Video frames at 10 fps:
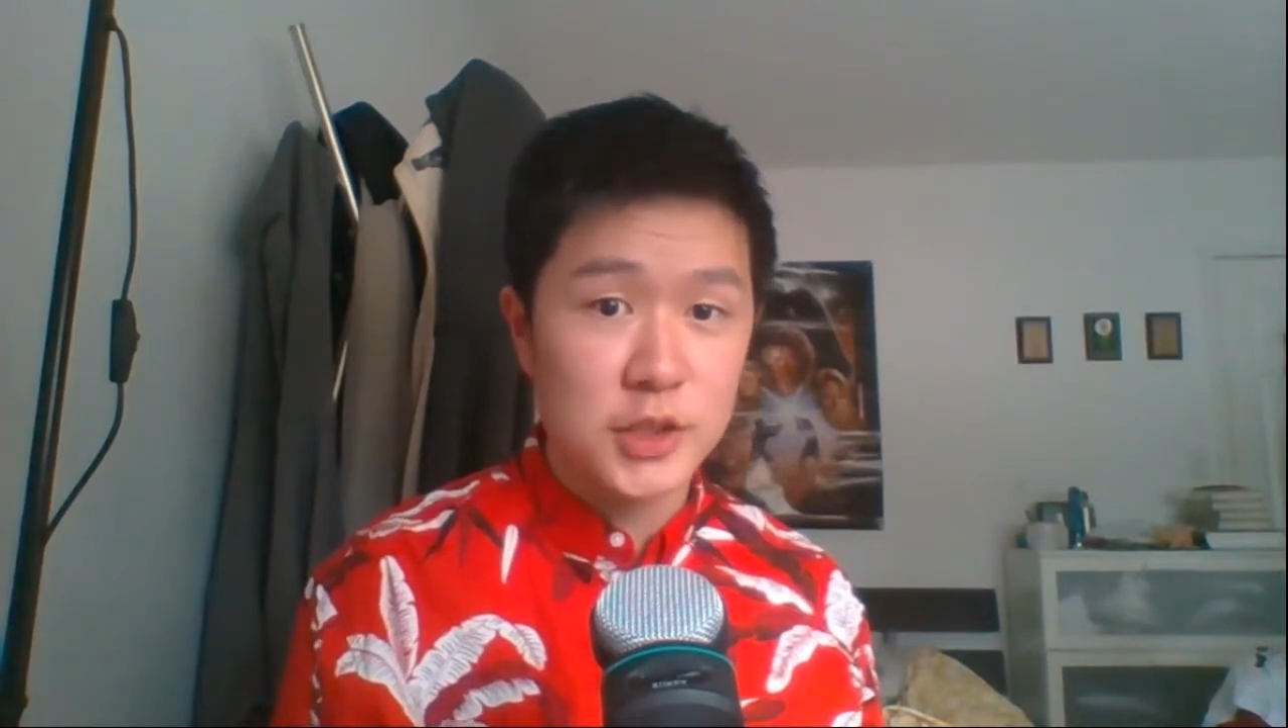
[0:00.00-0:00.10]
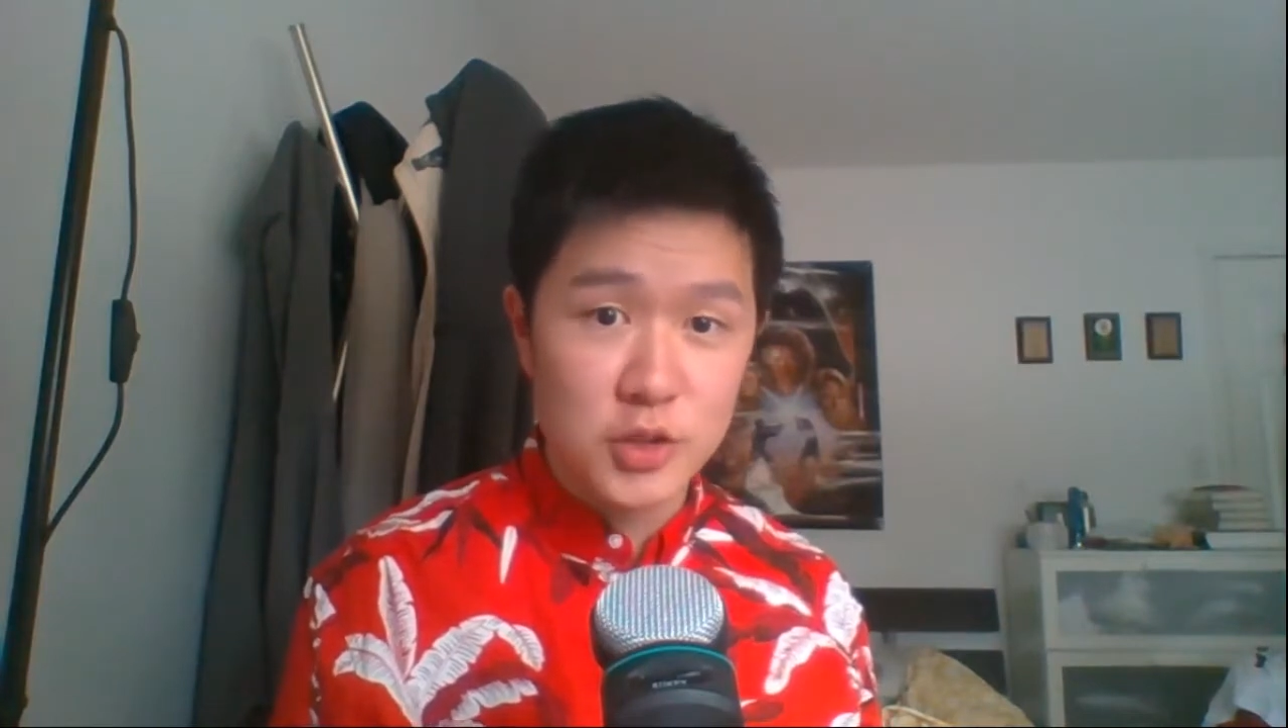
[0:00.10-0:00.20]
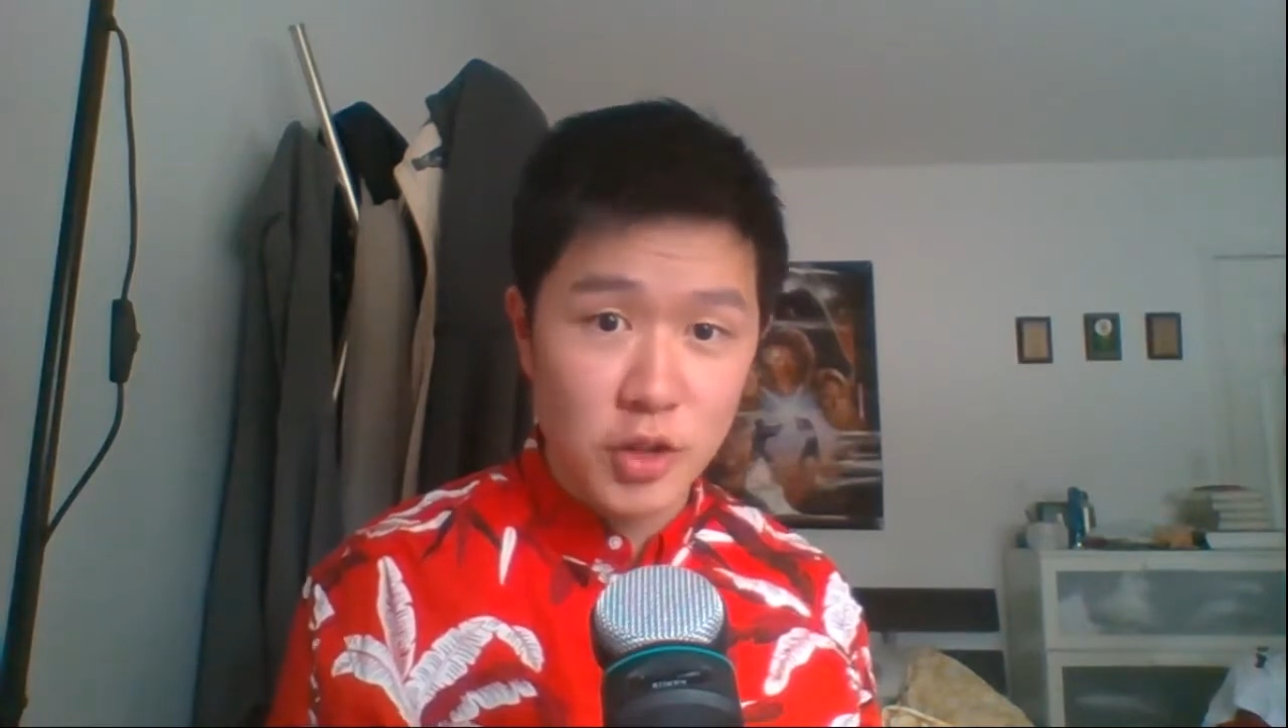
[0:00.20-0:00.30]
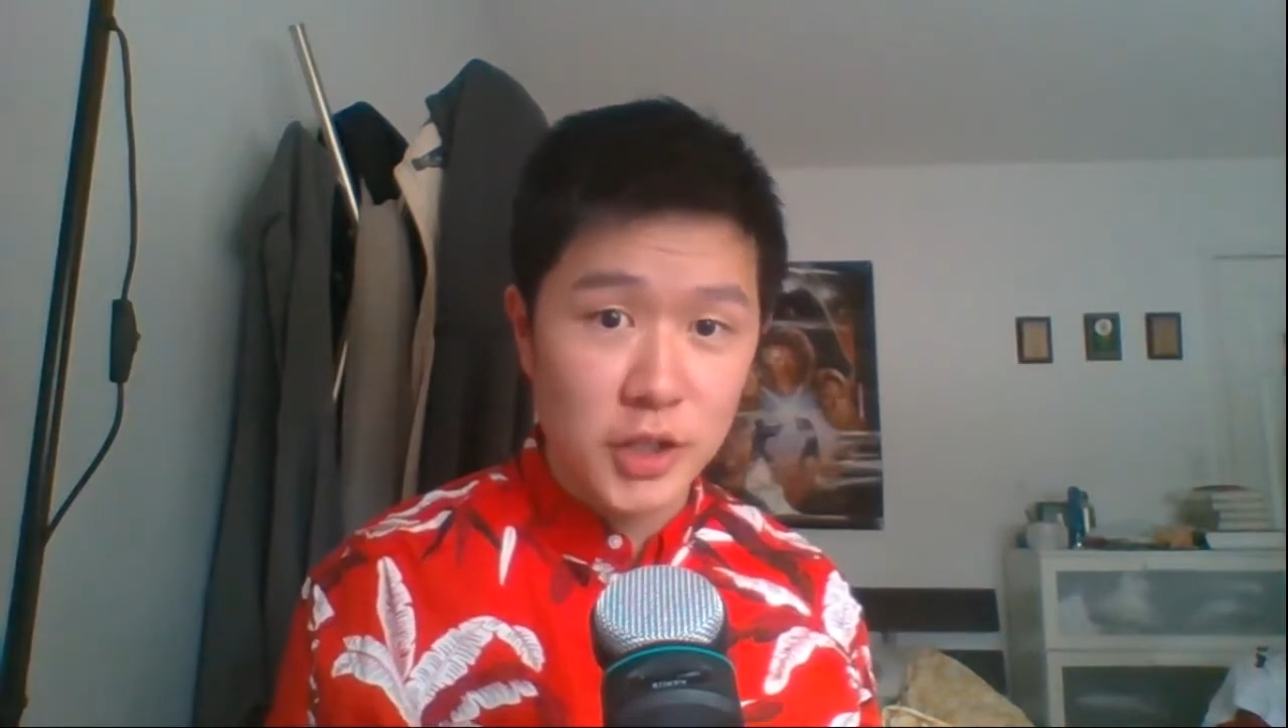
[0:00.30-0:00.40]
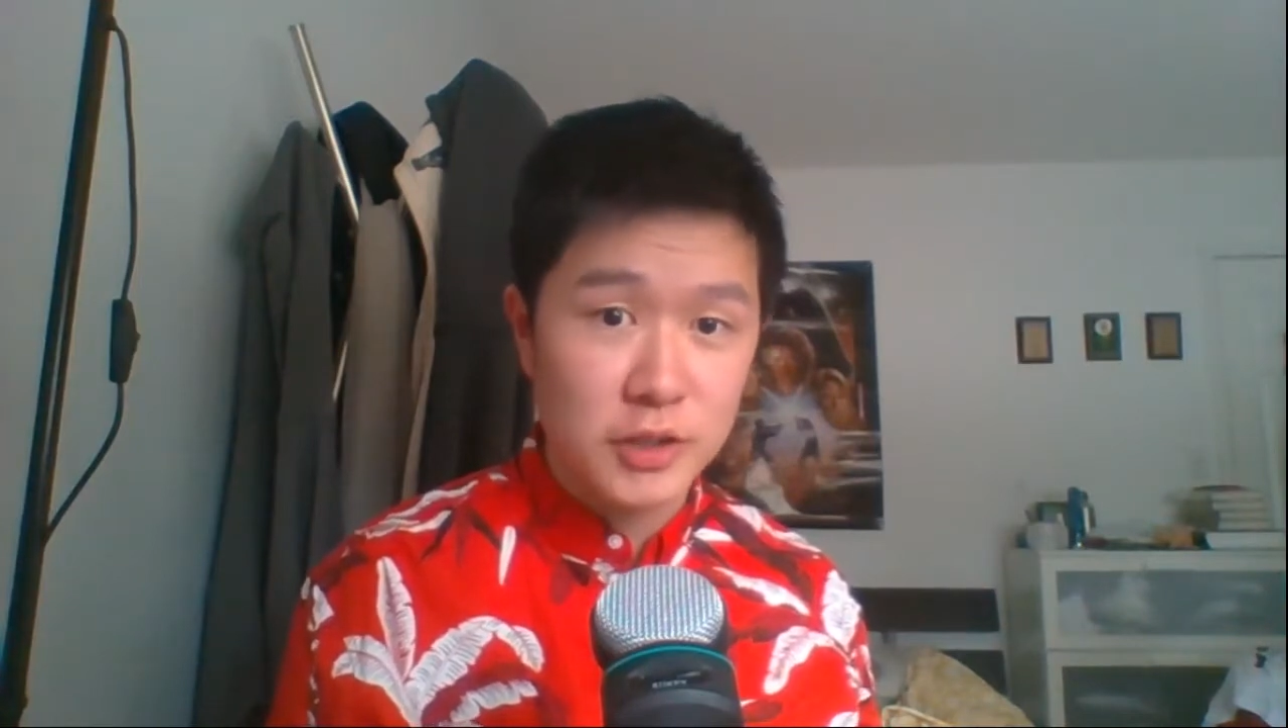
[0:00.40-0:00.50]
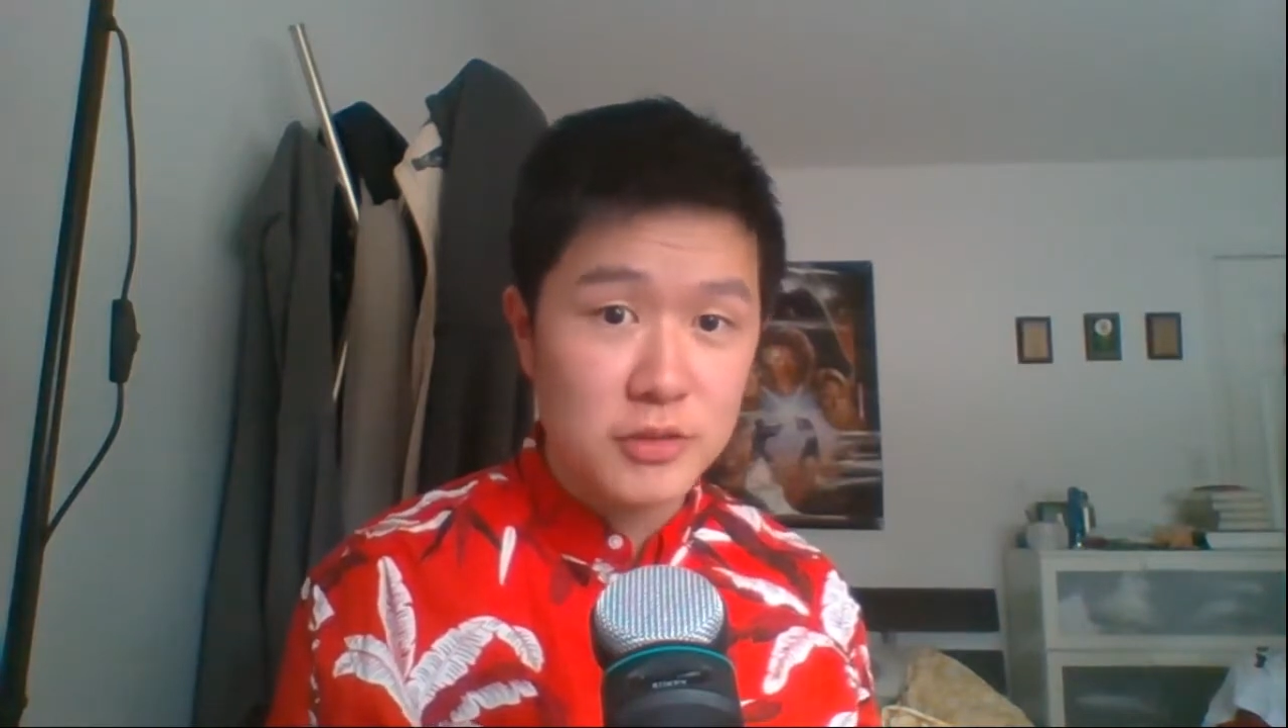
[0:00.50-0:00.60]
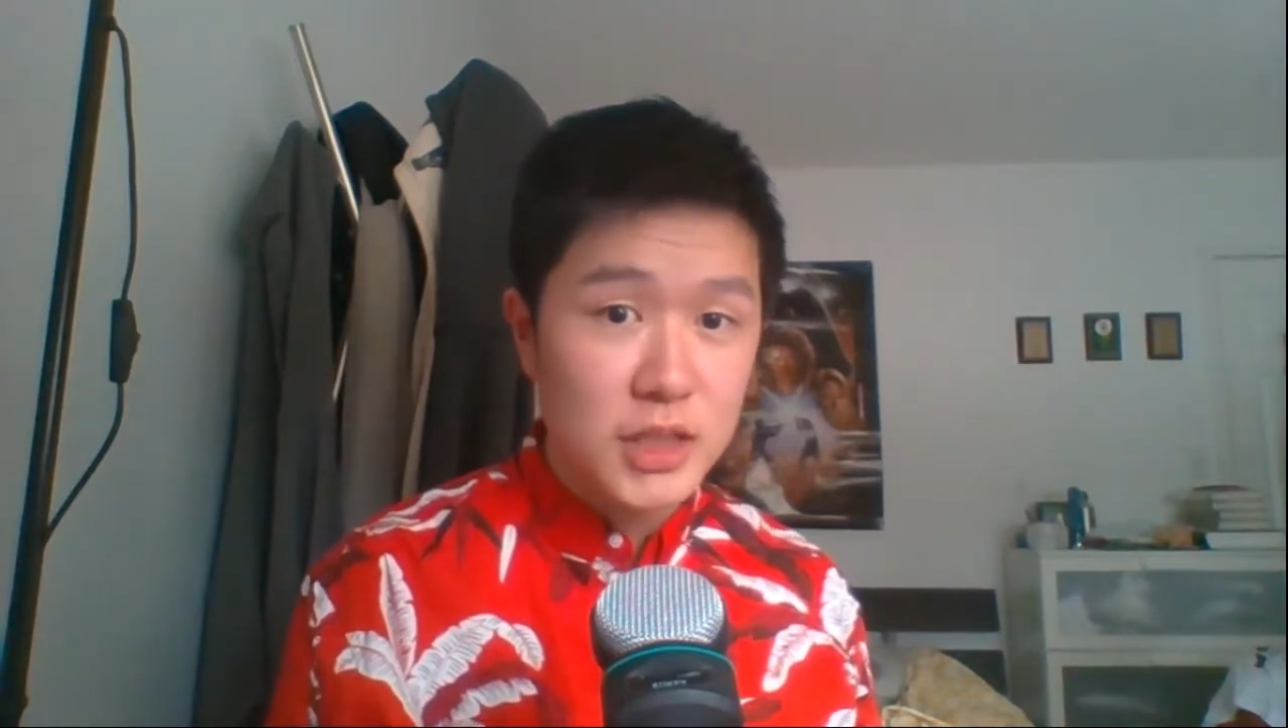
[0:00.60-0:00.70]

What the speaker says: Toronto,